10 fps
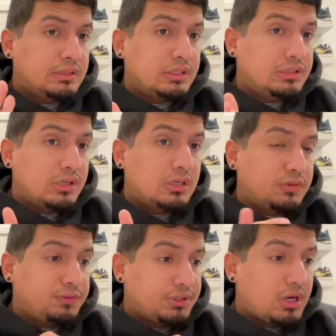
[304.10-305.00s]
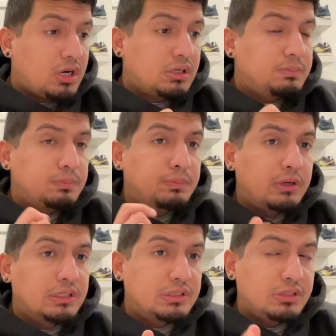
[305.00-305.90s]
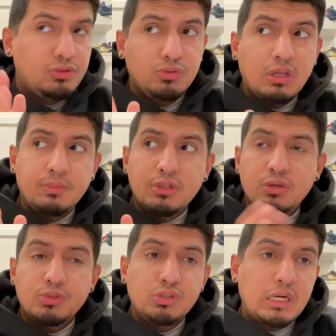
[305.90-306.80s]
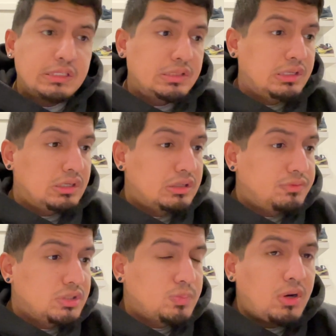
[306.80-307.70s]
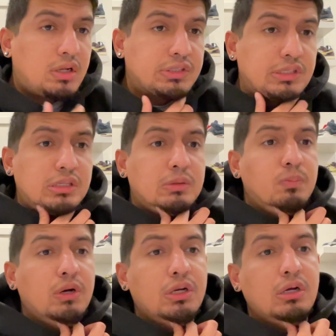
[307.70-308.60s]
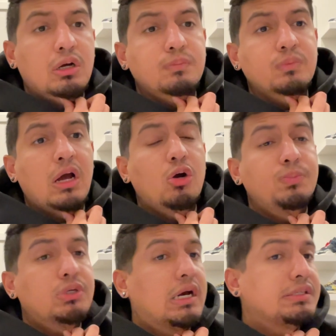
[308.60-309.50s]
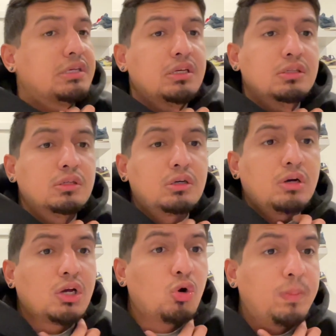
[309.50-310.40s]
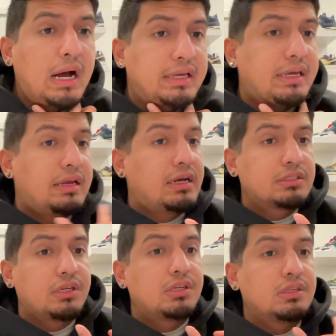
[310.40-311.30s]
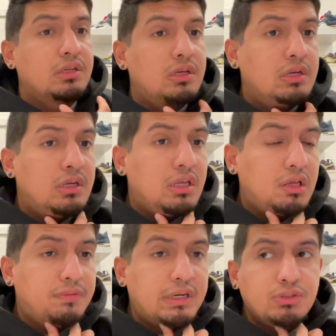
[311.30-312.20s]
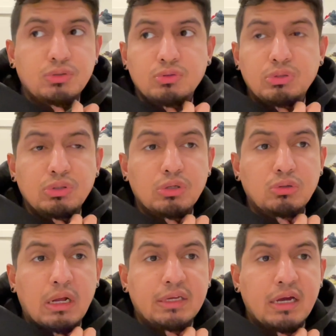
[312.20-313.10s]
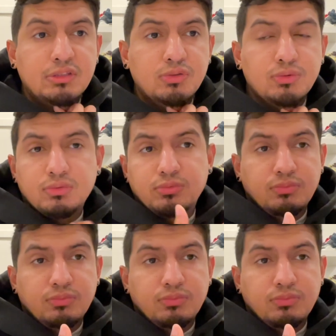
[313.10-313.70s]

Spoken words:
does suck for y'all. But do let me know what you guys think of this policy. But I hope you guys hit, I hope I get access. If I do, I do